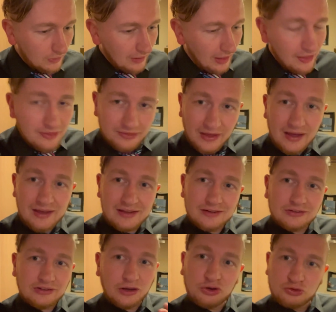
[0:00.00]
And that
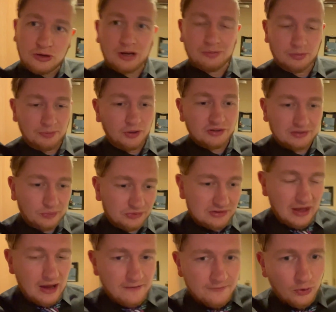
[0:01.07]
is incredible because I was
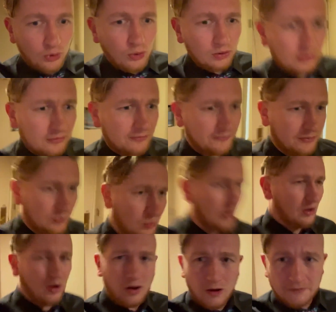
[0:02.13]
there for all of,
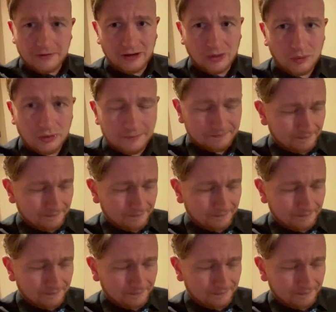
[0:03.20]
what, half an hour?